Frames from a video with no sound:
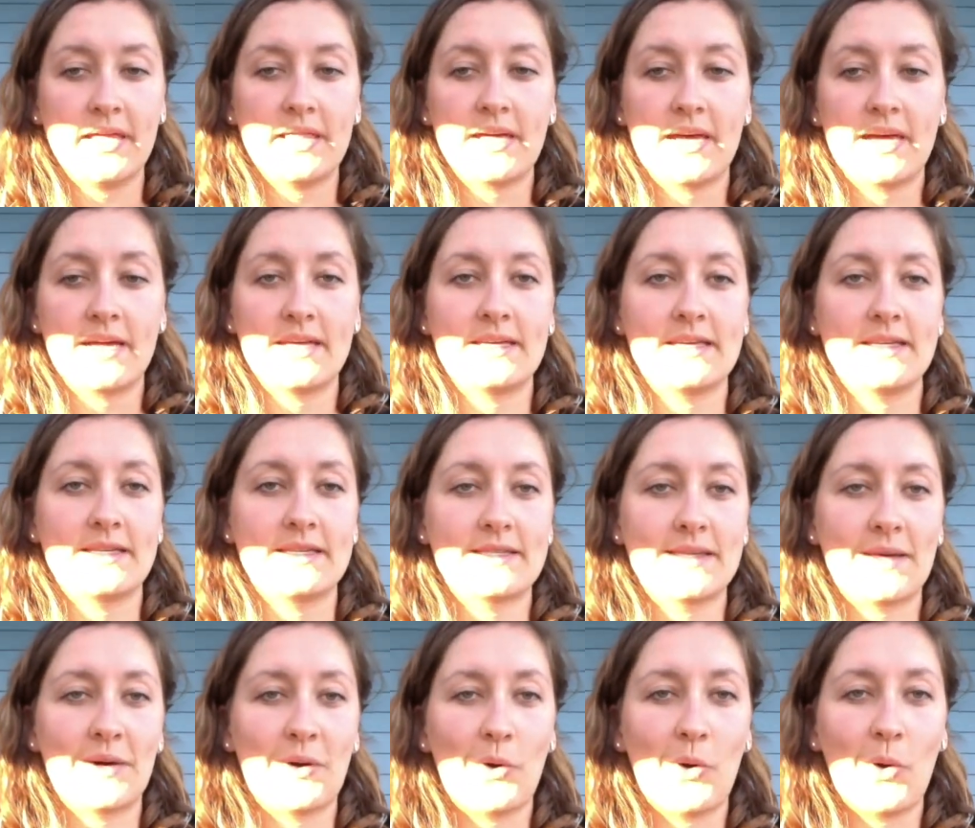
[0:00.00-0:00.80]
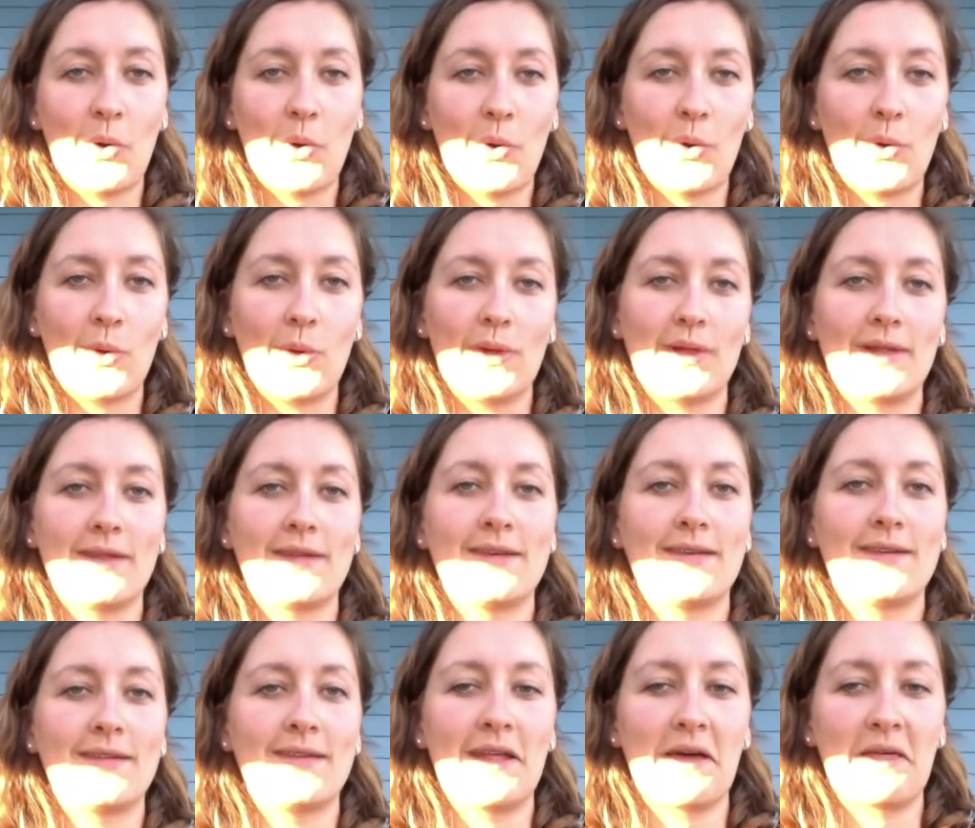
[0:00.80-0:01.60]
that is a whole
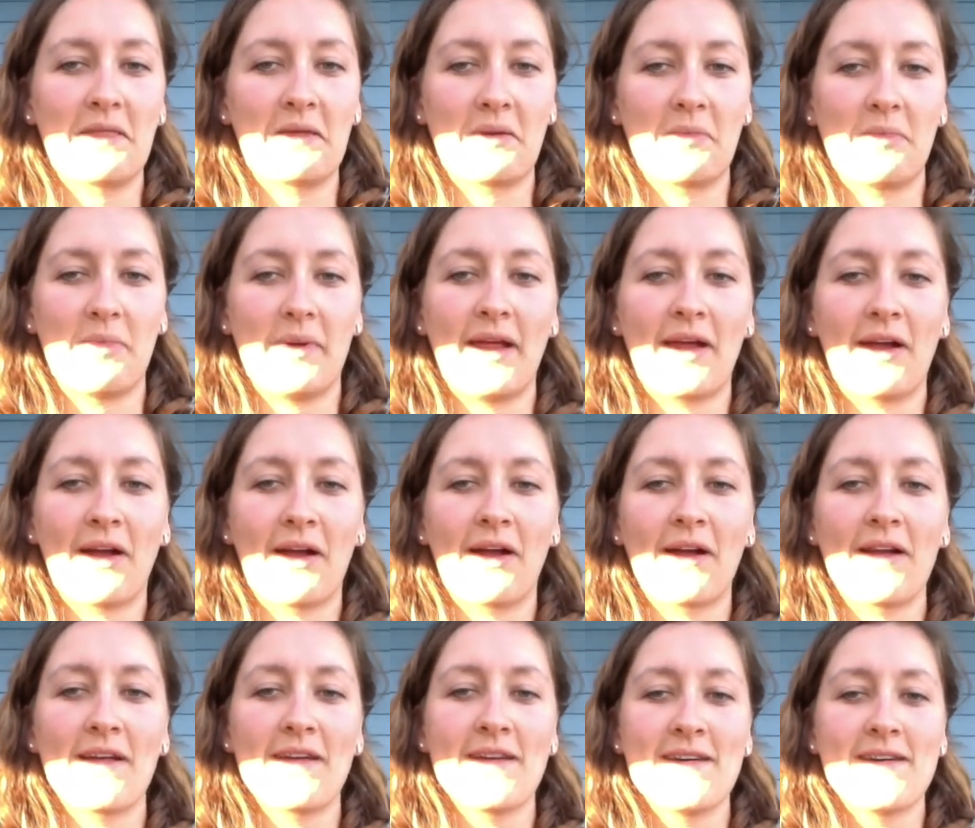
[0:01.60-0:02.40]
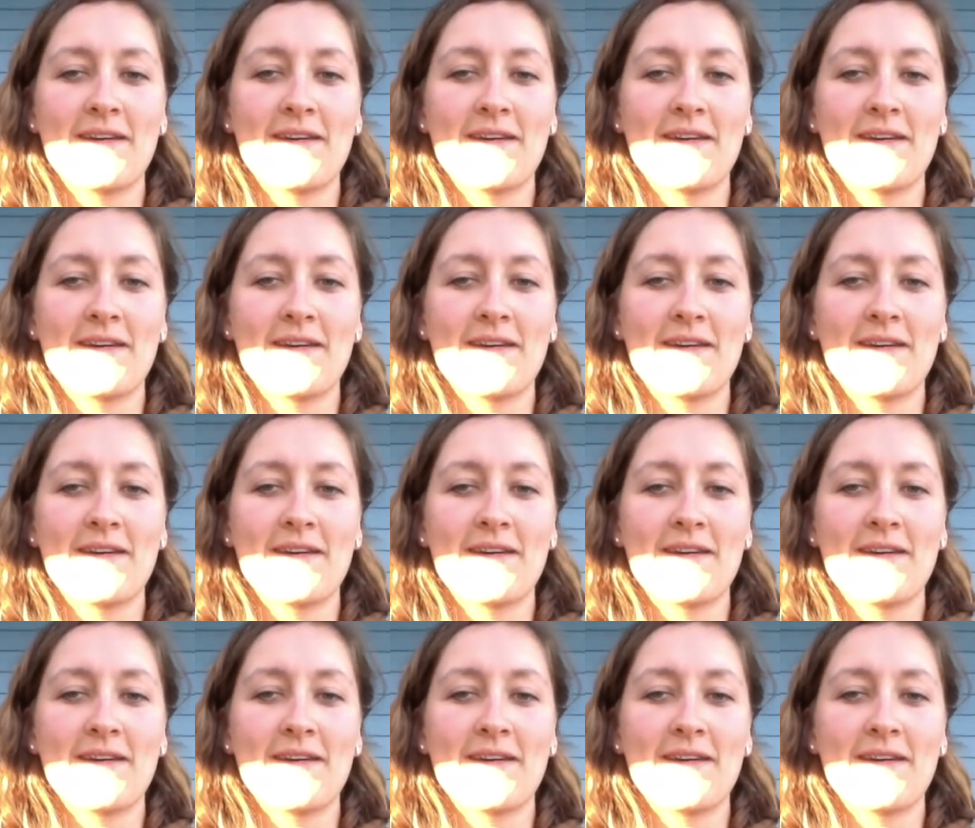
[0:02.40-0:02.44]
nother bear.